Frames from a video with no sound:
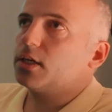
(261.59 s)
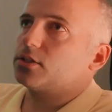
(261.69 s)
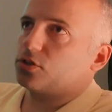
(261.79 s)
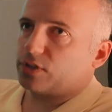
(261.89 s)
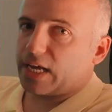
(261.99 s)

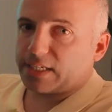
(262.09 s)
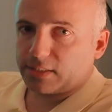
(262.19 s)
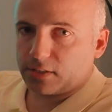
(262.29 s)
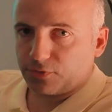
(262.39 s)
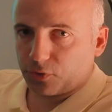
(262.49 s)
So
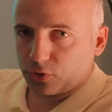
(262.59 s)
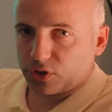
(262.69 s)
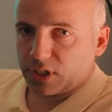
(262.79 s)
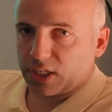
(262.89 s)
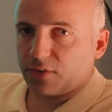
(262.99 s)
that's the
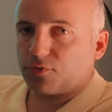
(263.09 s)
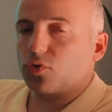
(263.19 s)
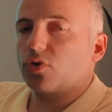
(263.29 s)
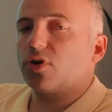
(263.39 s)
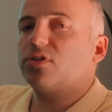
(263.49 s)
first thing. If
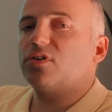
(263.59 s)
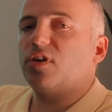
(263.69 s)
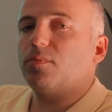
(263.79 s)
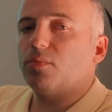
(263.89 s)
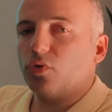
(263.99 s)
you're going to
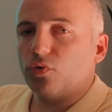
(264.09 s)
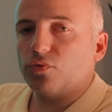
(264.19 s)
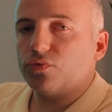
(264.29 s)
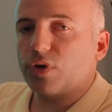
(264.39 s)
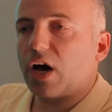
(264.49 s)

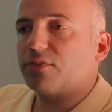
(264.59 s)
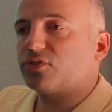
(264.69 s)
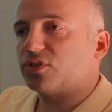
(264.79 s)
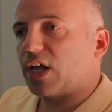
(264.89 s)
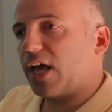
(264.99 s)
remove
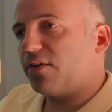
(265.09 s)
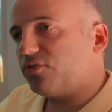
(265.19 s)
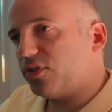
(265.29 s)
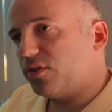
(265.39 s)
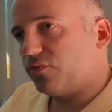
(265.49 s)
after
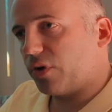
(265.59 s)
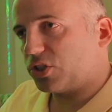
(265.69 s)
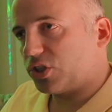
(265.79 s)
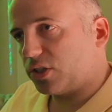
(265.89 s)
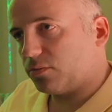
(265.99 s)
every
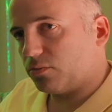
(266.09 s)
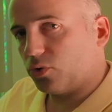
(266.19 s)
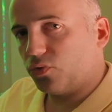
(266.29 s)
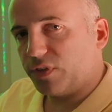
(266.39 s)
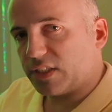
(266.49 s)
watching
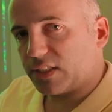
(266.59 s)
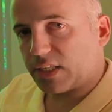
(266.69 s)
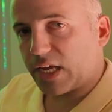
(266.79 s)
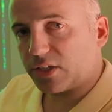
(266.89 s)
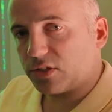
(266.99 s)
movie
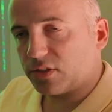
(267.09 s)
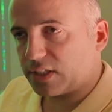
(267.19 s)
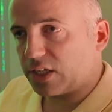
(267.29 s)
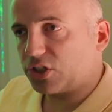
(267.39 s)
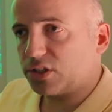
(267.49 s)

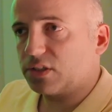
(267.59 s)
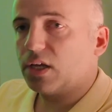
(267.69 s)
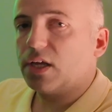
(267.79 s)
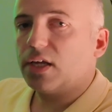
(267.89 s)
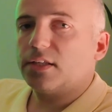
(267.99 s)
session,
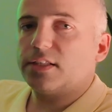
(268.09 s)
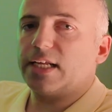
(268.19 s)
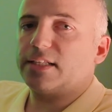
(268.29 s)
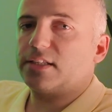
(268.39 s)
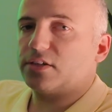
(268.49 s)

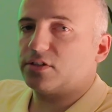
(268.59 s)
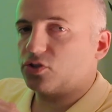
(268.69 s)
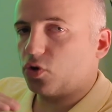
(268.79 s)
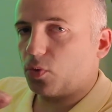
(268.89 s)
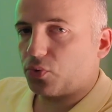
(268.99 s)
then there is
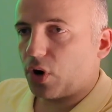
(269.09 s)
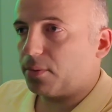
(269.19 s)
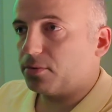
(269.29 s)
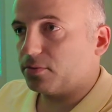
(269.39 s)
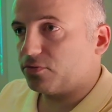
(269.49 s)
no
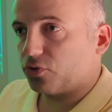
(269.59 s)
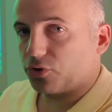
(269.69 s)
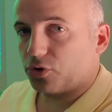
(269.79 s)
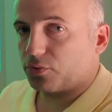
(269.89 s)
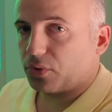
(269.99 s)
problem
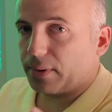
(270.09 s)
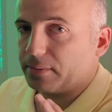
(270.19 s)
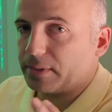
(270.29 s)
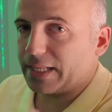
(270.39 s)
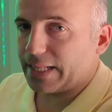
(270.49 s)
for your
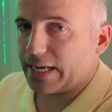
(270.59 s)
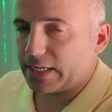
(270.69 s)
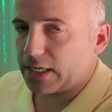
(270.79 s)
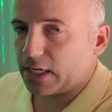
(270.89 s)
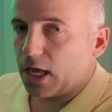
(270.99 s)
probably
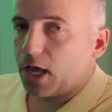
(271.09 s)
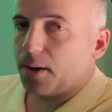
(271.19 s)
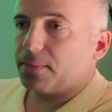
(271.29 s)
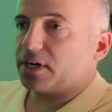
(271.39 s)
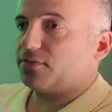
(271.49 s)
lady.
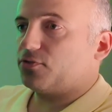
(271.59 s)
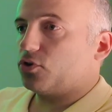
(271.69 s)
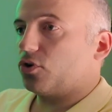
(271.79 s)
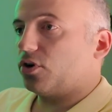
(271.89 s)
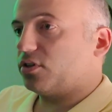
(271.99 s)
But if
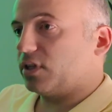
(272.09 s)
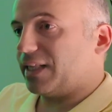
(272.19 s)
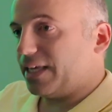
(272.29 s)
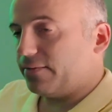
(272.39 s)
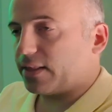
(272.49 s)
you're going to
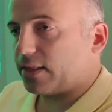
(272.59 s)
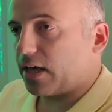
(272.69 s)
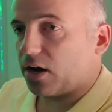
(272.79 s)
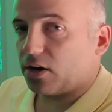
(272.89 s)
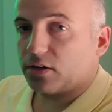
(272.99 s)
leave it
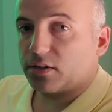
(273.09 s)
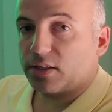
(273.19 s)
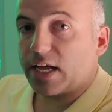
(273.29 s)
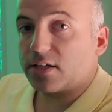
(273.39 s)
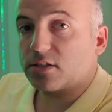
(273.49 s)
there,
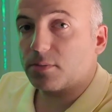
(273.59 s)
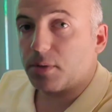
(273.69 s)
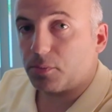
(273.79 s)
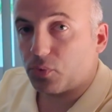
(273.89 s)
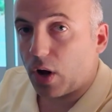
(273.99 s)
that's a
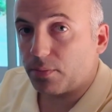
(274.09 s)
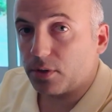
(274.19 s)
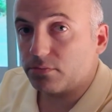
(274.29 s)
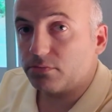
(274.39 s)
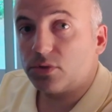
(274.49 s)
big
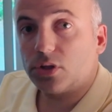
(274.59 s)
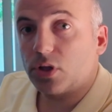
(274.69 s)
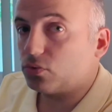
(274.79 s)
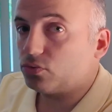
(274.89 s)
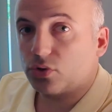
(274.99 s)
problem.
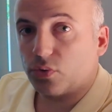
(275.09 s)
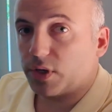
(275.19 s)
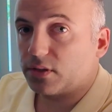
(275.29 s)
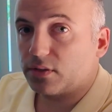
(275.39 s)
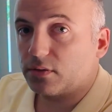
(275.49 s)
Don't do
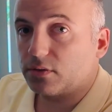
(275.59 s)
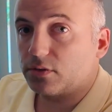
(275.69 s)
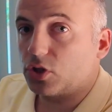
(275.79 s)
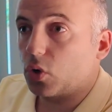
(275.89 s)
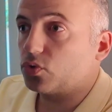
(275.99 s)
it.
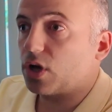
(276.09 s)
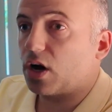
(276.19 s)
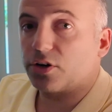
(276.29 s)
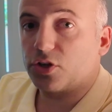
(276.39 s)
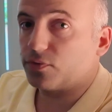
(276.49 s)
Don't
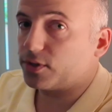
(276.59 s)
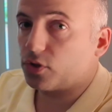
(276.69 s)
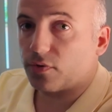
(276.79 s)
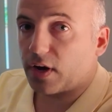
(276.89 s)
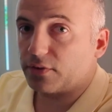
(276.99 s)
argue with
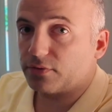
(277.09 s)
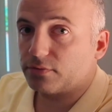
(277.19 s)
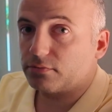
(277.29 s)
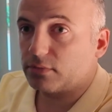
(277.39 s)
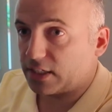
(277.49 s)
your
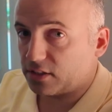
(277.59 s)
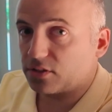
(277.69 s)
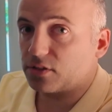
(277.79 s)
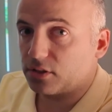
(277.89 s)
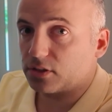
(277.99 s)
wife. That's a
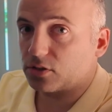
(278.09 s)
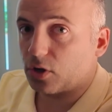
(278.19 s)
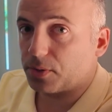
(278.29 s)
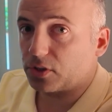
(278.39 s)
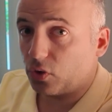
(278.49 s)
serious
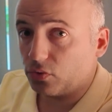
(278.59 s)
topic.